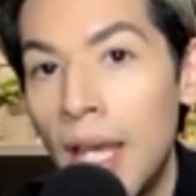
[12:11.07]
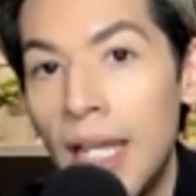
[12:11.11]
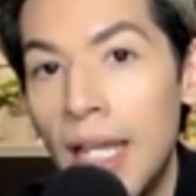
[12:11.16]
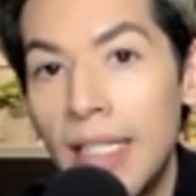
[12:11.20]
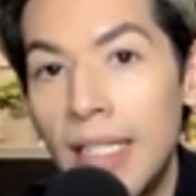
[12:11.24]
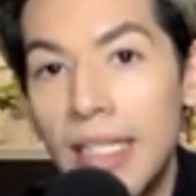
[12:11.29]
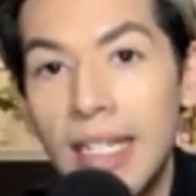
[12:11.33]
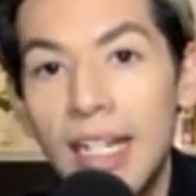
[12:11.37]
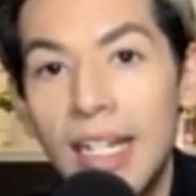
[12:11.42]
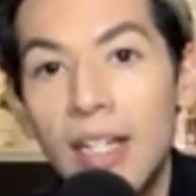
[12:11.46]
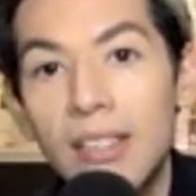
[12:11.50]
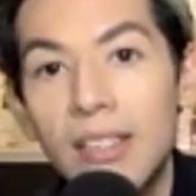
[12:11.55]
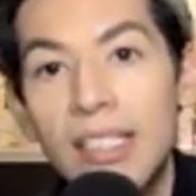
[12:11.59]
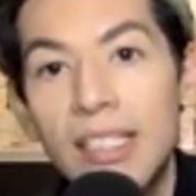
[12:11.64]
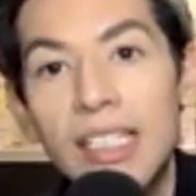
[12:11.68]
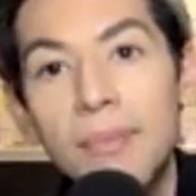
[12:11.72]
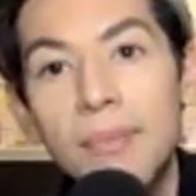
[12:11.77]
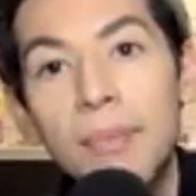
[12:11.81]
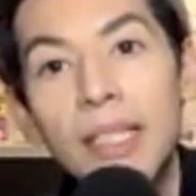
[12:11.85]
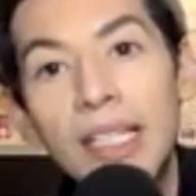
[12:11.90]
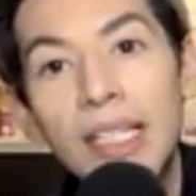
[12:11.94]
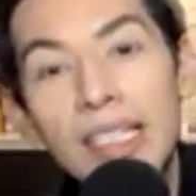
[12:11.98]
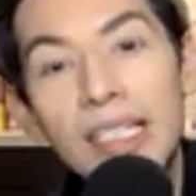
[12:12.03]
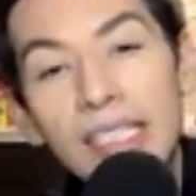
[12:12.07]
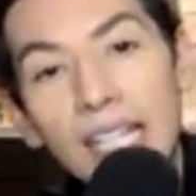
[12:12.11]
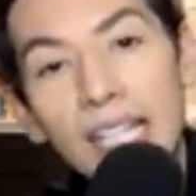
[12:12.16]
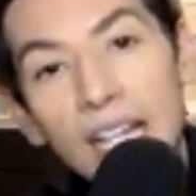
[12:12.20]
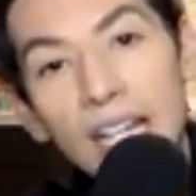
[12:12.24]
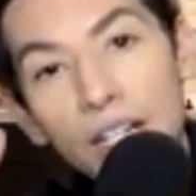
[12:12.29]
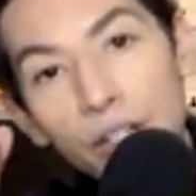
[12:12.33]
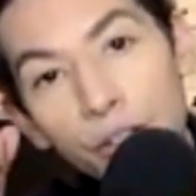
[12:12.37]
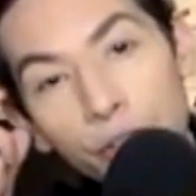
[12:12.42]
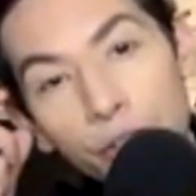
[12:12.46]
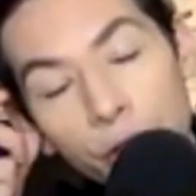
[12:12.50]
Danielle says Melissa
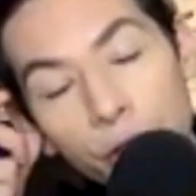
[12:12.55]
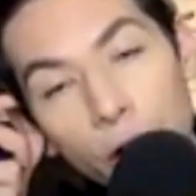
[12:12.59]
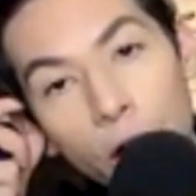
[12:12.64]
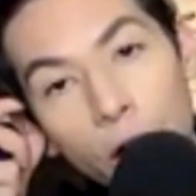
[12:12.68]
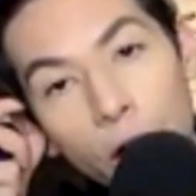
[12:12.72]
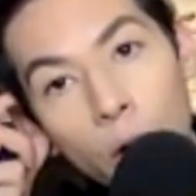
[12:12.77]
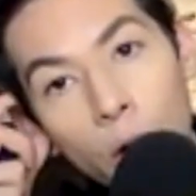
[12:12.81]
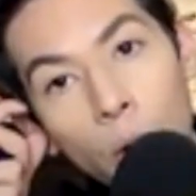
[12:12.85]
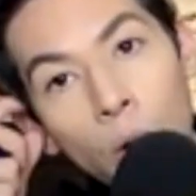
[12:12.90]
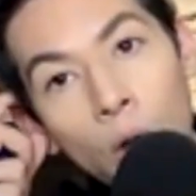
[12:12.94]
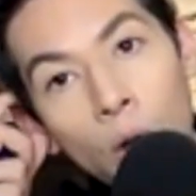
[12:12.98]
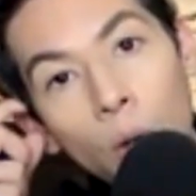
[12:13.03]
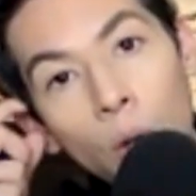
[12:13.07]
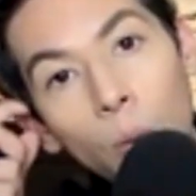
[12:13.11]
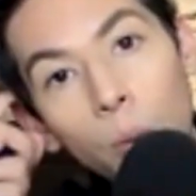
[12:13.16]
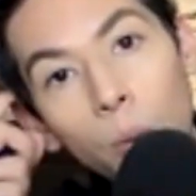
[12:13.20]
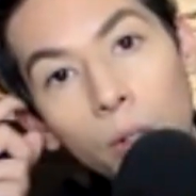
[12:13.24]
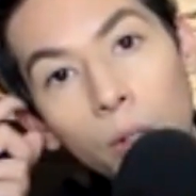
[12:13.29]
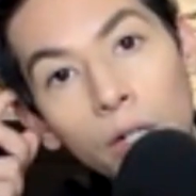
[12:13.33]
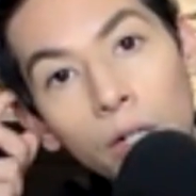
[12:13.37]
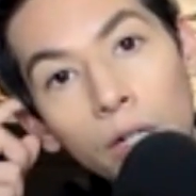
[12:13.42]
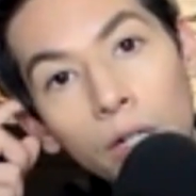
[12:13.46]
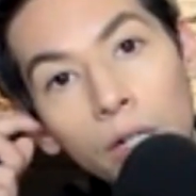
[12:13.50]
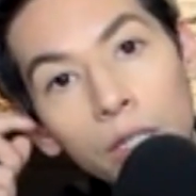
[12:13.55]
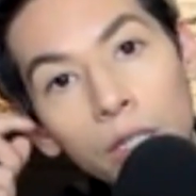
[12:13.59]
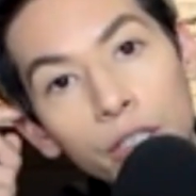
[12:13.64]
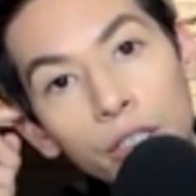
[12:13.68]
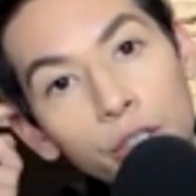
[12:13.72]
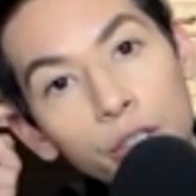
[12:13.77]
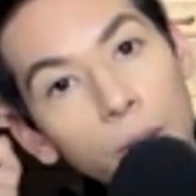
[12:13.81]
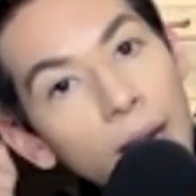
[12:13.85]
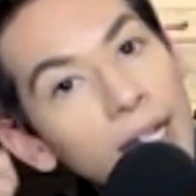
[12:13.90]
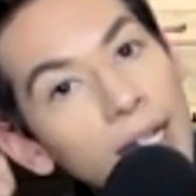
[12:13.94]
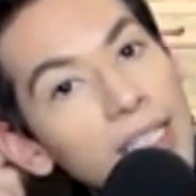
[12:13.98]
and Joe were
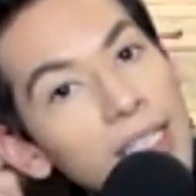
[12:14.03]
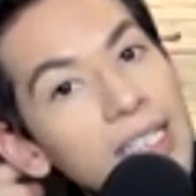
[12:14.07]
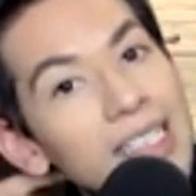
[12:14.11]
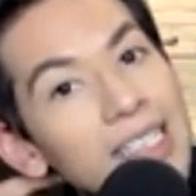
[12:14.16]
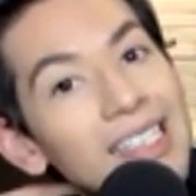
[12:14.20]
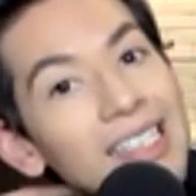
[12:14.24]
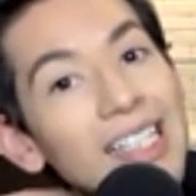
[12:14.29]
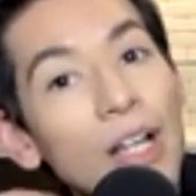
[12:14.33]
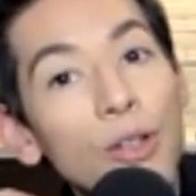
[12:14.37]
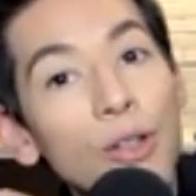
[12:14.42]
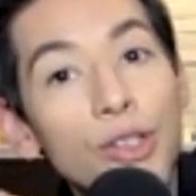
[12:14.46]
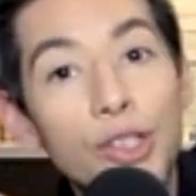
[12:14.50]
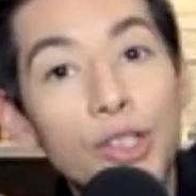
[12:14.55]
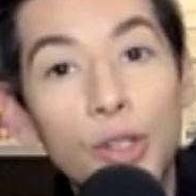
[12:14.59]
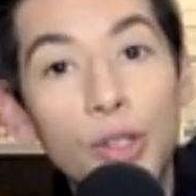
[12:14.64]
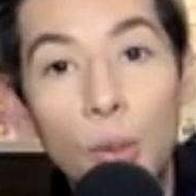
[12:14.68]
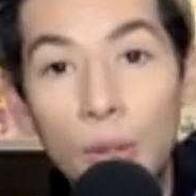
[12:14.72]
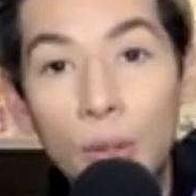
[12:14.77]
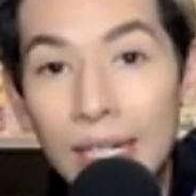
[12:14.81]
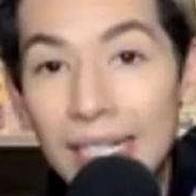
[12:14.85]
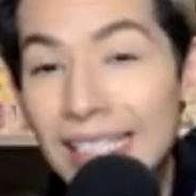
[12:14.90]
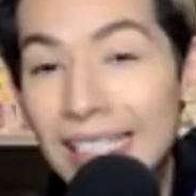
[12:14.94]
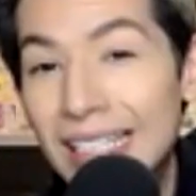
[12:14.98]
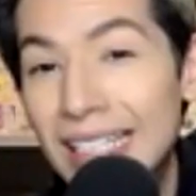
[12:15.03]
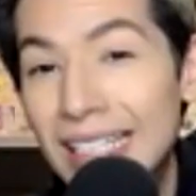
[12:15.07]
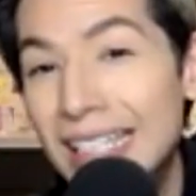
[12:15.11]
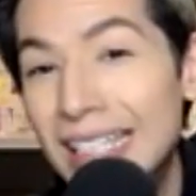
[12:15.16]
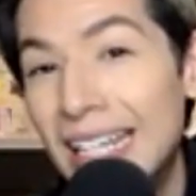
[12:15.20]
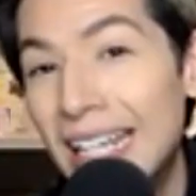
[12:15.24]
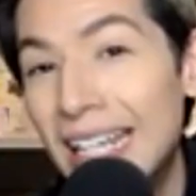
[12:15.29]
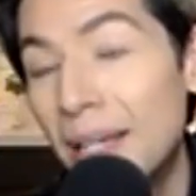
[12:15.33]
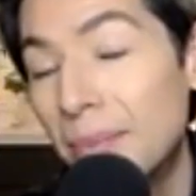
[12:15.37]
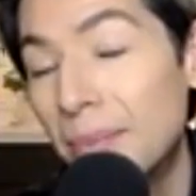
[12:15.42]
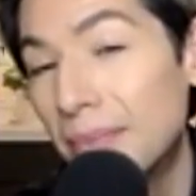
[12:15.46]
trying to sell stories to
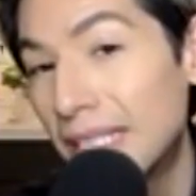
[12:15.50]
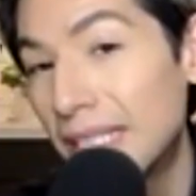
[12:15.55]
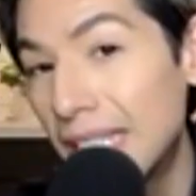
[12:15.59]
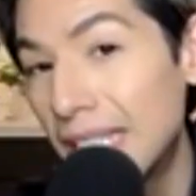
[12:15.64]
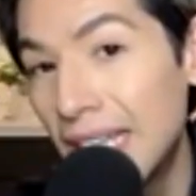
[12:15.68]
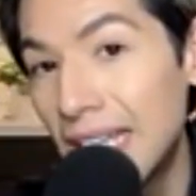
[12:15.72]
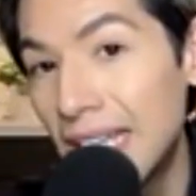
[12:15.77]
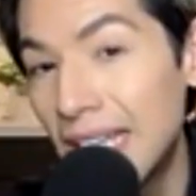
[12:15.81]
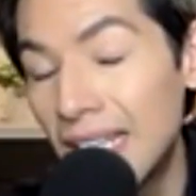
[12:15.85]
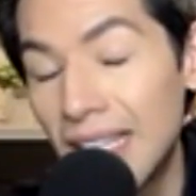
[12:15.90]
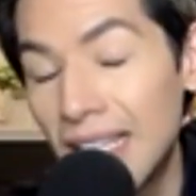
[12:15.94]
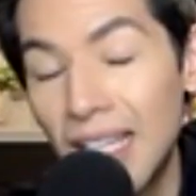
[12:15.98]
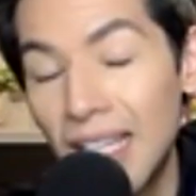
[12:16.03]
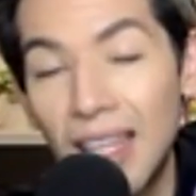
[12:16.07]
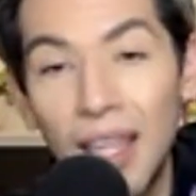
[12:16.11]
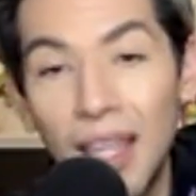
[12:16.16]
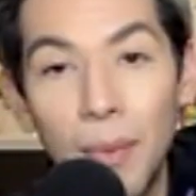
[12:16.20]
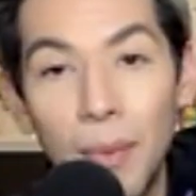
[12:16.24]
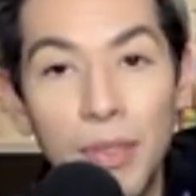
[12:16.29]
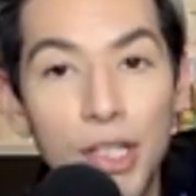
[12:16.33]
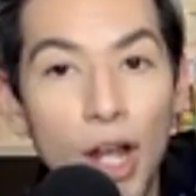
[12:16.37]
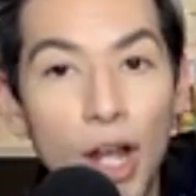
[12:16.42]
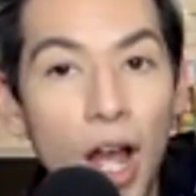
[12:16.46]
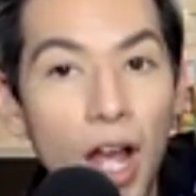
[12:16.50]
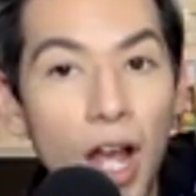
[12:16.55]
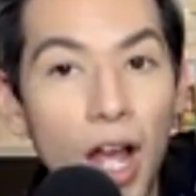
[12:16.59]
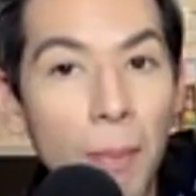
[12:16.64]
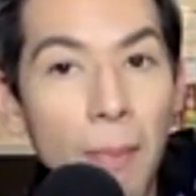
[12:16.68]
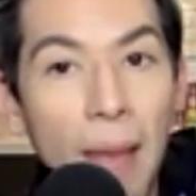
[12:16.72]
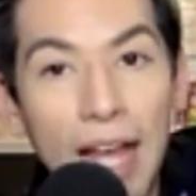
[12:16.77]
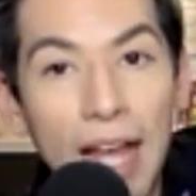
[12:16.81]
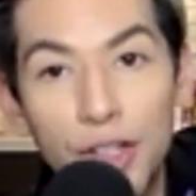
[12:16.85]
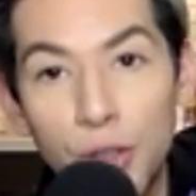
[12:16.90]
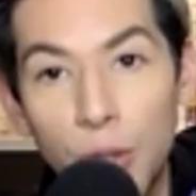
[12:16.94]
TMZ and that they would talk
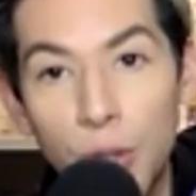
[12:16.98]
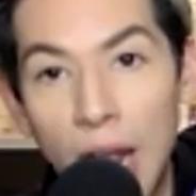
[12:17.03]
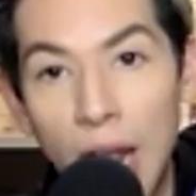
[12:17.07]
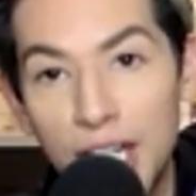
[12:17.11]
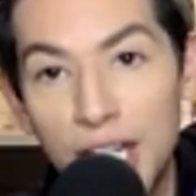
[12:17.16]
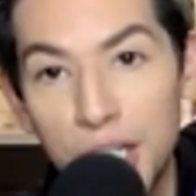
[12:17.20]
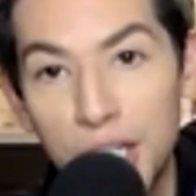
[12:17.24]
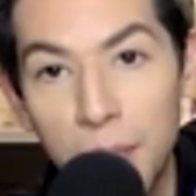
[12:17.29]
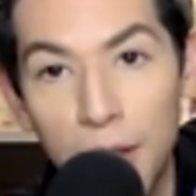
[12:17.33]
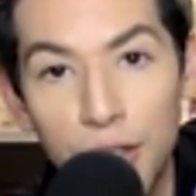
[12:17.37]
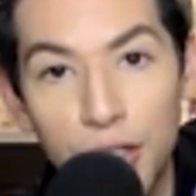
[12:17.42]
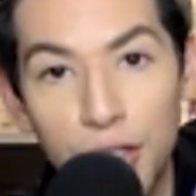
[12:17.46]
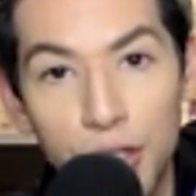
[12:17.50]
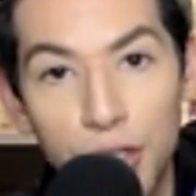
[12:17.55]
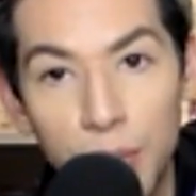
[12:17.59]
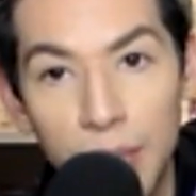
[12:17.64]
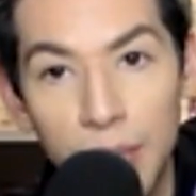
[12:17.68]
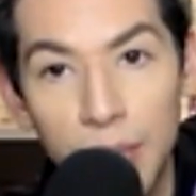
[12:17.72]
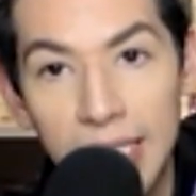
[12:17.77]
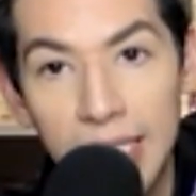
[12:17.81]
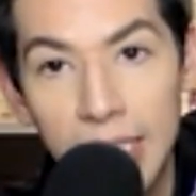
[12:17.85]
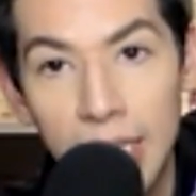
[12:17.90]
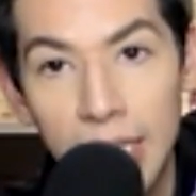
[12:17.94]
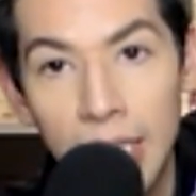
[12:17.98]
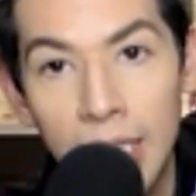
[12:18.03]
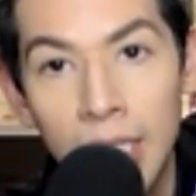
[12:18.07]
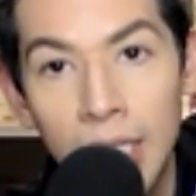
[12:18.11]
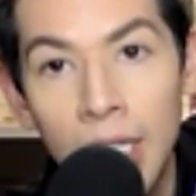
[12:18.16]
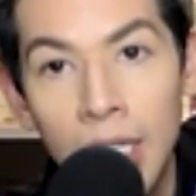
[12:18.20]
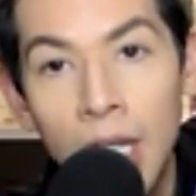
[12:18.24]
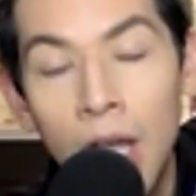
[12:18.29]
mad trash about Teresa.